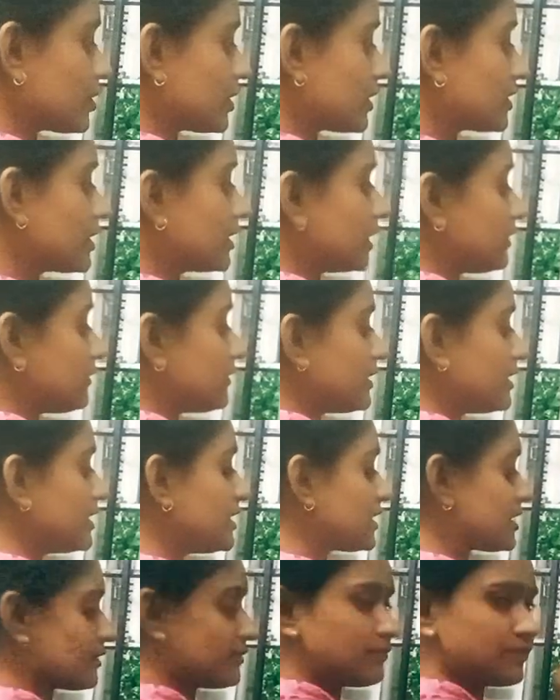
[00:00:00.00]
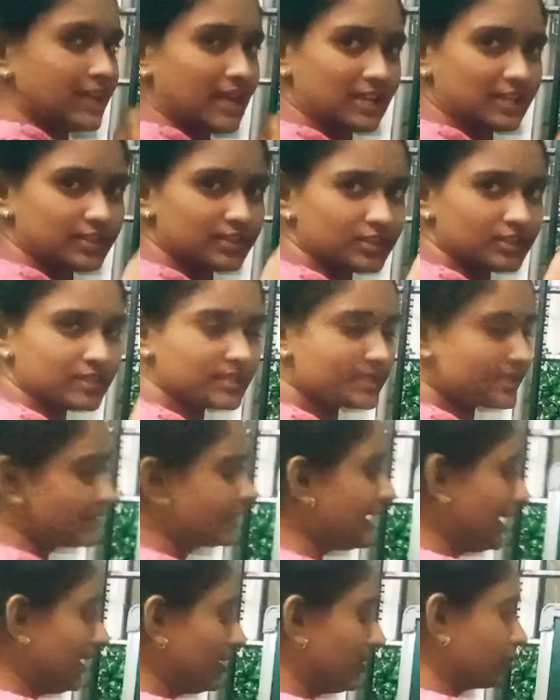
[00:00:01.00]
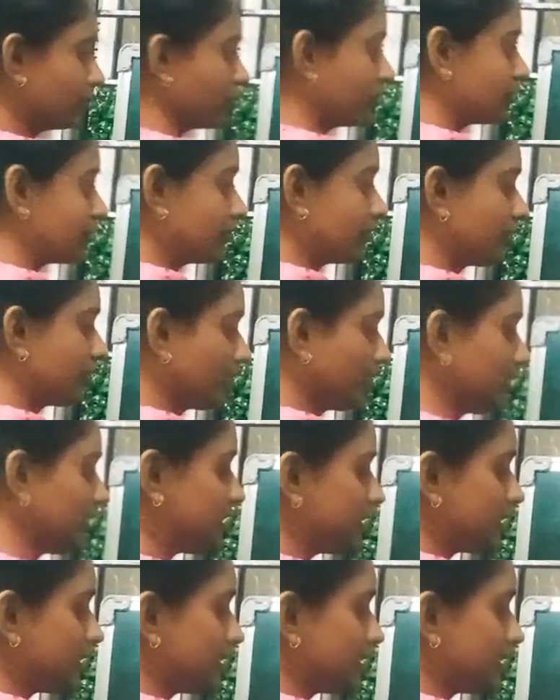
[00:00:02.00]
the third one is Francis Galton. Okay,